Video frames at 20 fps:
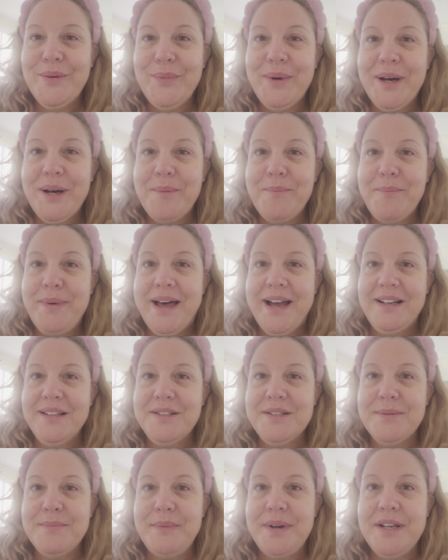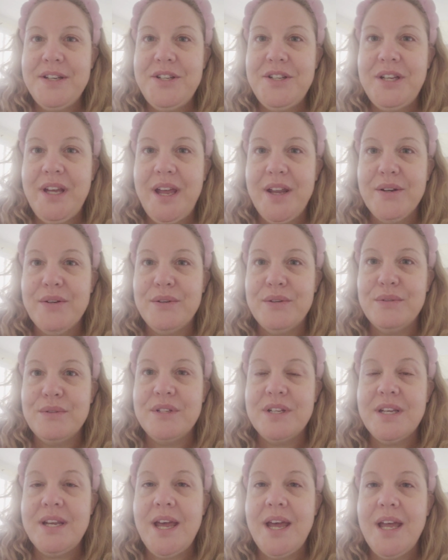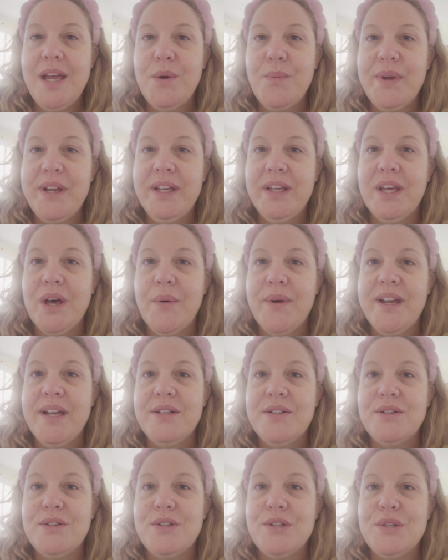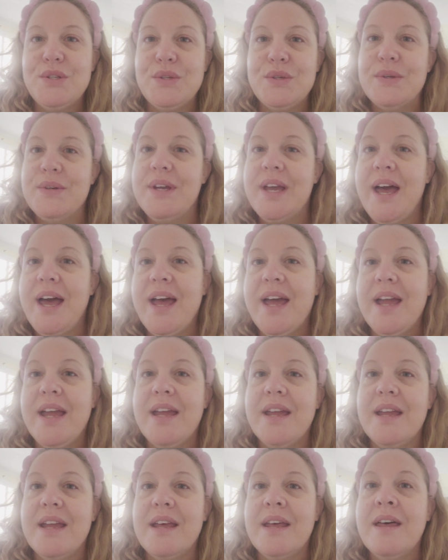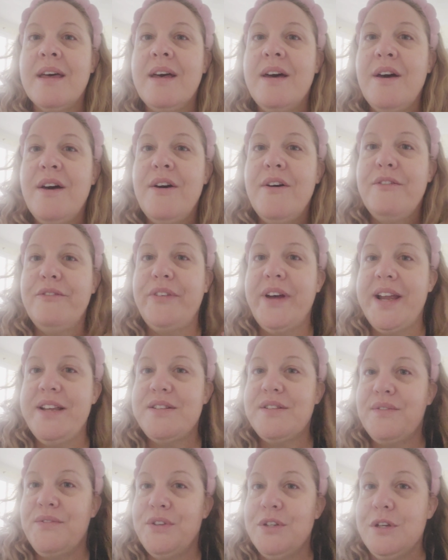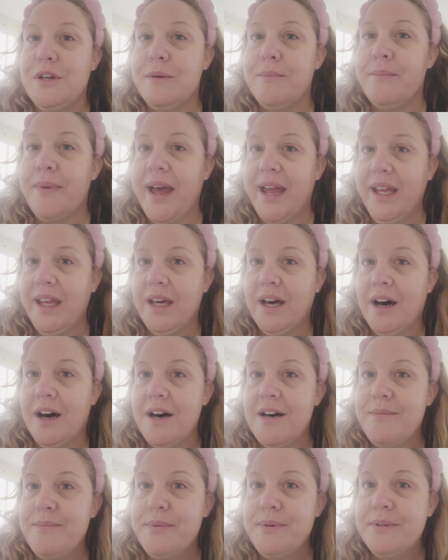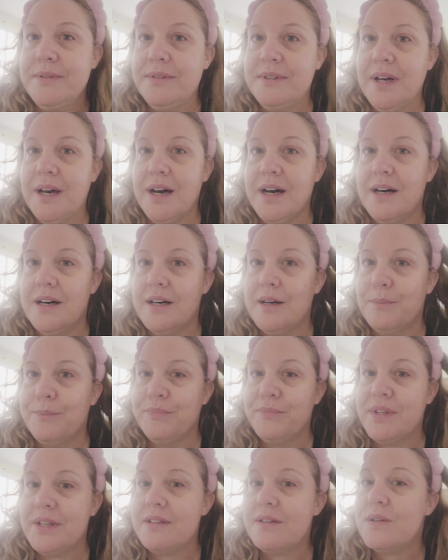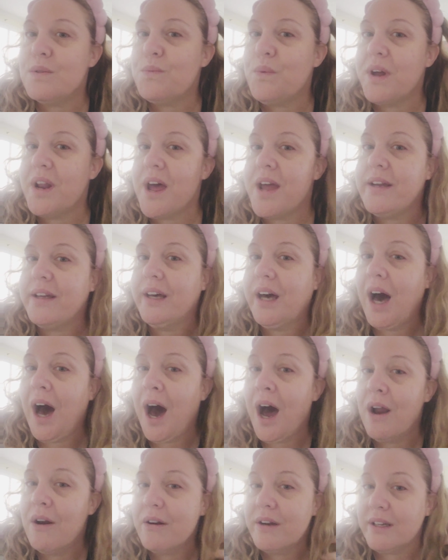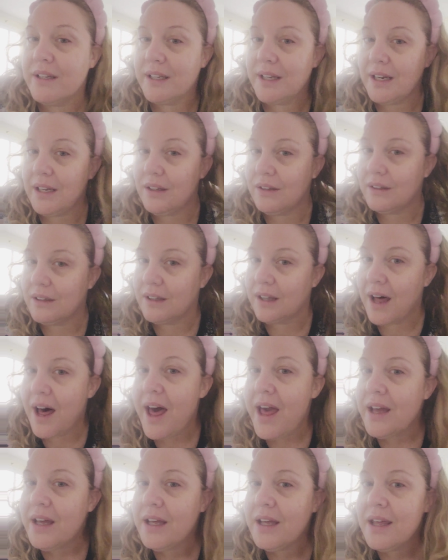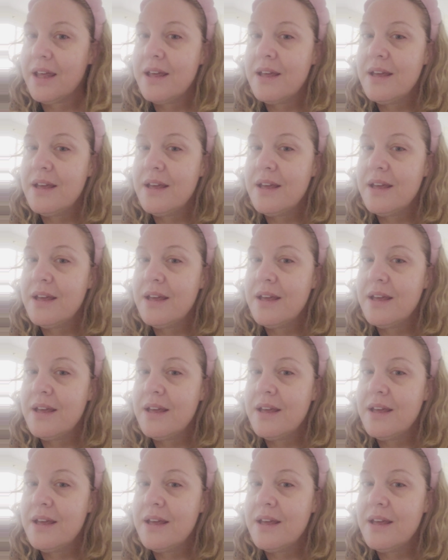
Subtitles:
welcome back to my channel. Today we're going to do a face of new makeup. This is what I currently look like.